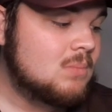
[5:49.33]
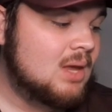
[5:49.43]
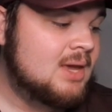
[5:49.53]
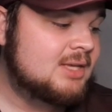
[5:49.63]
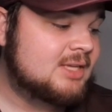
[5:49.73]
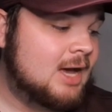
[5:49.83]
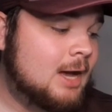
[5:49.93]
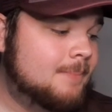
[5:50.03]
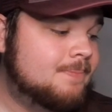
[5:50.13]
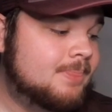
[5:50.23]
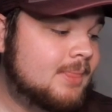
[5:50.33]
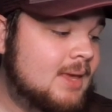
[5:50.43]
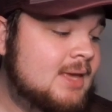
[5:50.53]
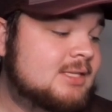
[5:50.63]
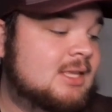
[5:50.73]
he's one
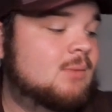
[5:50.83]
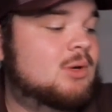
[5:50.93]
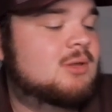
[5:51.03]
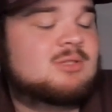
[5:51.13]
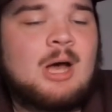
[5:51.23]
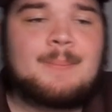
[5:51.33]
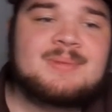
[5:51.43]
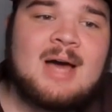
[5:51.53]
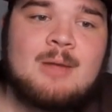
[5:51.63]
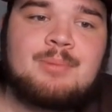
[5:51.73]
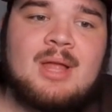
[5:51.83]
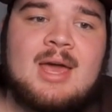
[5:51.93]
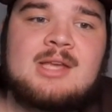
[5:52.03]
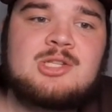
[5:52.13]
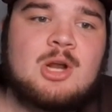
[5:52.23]
of those upside
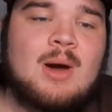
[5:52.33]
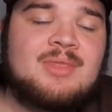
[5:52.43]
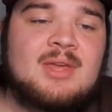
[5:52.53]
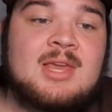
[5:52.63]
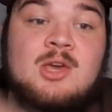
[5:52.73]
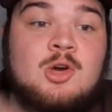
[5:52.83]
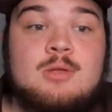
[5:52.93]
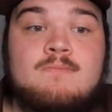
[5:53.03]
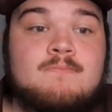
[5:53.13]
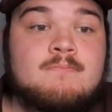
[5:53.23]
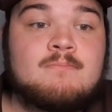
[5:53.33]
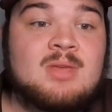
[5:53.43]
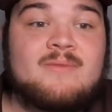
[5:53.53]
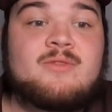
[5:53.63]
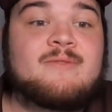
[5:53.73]
plays. You know, I think he could
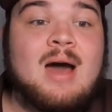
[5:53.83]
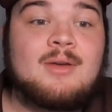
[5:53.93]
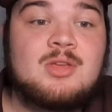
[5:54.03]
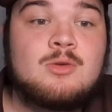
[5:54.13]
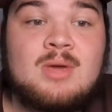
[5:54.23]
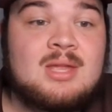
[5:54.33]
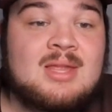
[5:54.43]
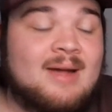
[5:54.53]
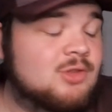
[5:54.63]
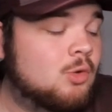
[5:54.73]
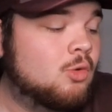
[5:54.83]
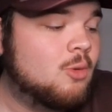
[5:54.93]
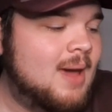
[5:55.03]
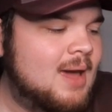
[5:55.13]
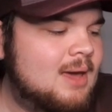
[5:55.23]
give you value getting after the
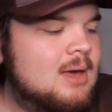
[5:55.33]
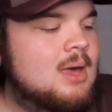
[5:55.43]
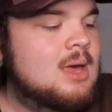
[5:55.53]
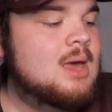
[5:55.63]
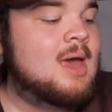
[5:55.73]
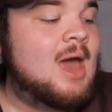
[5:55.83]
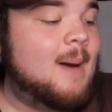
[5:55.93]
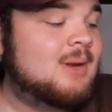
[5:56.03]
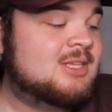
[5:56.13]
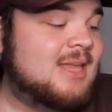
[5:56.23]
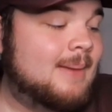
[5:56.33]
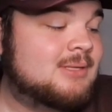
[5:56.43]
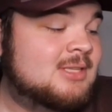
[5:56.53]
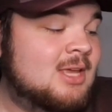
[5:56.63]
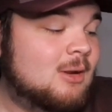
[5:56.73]
quarterback. How many snaps
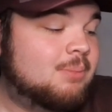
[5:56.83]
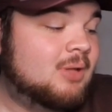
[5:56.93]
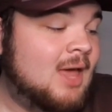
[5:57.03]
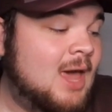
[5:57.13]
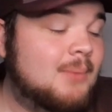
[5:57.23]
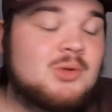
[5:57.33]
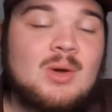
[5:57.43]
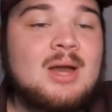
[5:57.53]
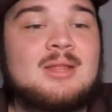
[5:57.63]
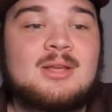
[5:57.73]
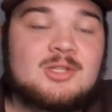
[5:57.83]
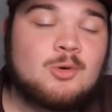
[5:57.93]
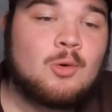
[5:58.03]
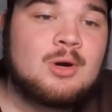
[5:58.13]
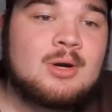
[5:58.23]
is he going to play when you got a Nick
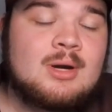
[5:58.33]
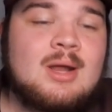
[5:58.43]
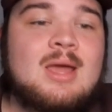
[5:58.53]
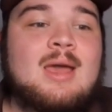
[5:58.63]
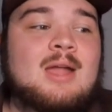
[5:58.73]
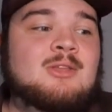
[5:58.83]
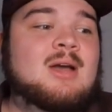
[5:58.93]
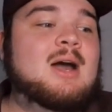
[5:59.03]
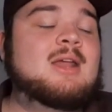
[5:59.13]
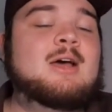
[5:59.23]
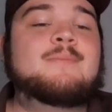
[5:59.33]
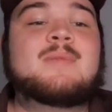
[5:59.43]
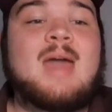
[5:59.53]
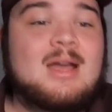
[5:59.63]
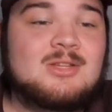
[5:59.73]
Scorton and you got a
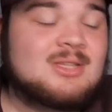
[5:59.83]
Cassius